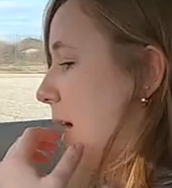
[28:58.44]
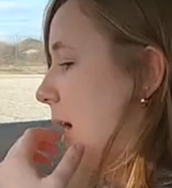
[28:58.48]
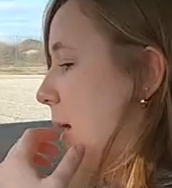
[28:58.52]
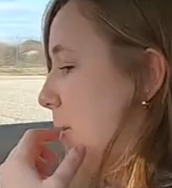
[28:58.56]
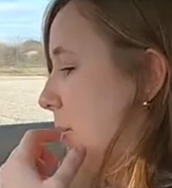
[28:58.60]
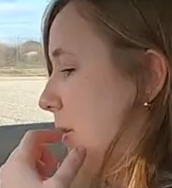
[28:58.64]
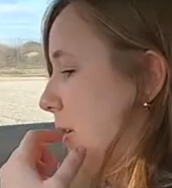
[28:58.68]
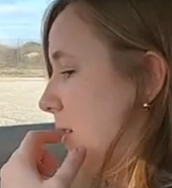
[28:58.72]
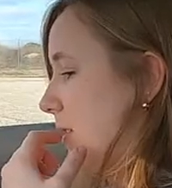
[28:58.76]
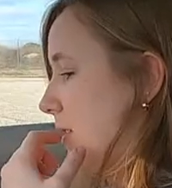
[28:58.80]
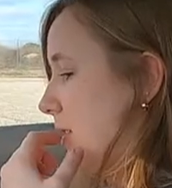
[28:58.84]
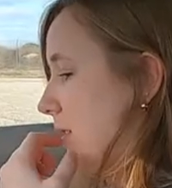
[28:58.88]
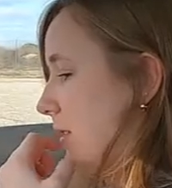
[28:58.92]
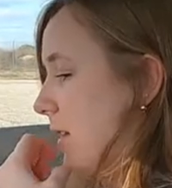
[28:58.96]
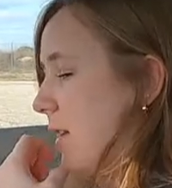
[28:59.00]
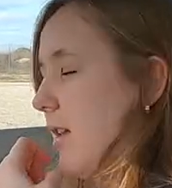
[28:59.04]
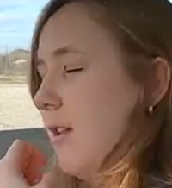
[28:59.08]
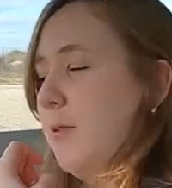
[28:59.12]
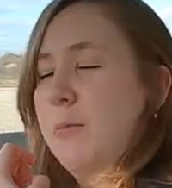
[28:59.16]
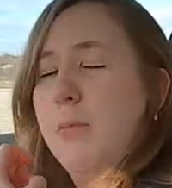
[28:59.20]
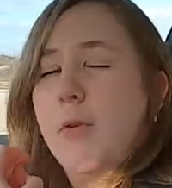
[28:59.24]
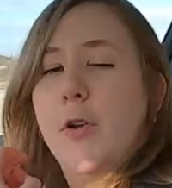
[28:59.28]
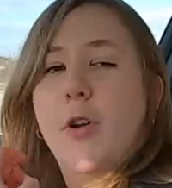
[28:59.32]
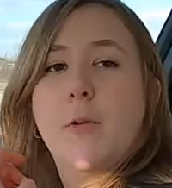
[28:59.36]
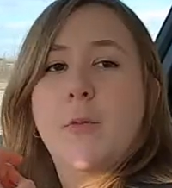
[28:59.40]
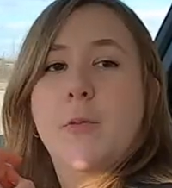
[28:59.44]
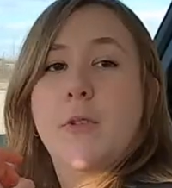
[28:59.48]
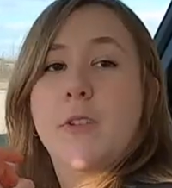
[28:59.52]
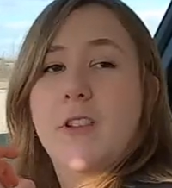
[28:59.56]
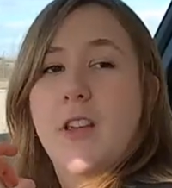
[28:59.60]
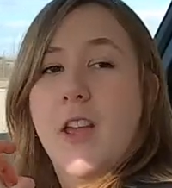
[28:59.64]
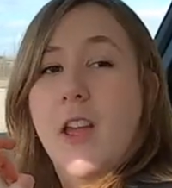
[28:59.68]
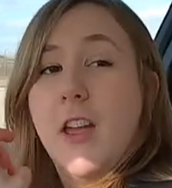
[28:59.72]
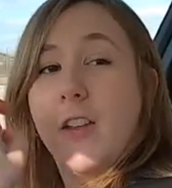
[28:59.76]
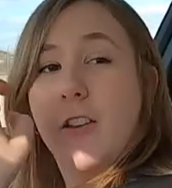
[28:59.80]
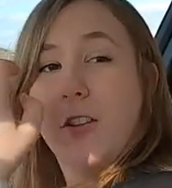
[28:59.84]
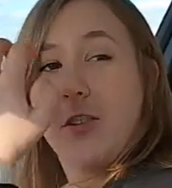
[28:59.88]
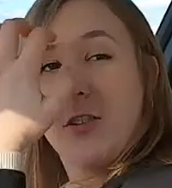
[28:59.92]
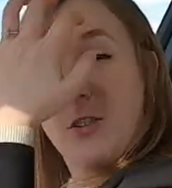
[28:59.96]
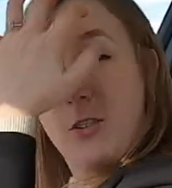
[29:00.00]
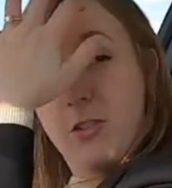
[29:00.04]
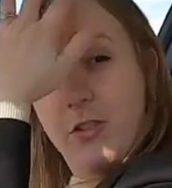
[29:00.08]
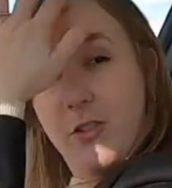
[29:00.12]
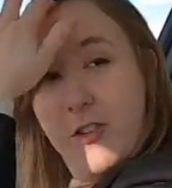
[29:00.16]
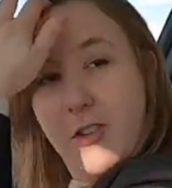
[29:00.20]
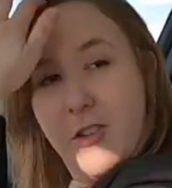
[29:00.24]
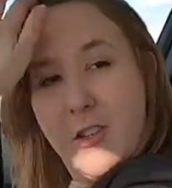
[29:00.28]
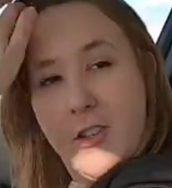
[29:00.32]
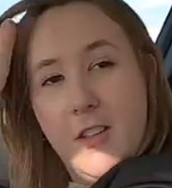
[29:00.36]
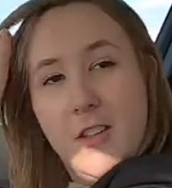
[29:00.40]
pop it and burn up the
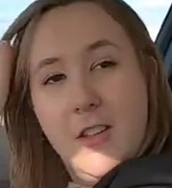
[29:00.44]
tires.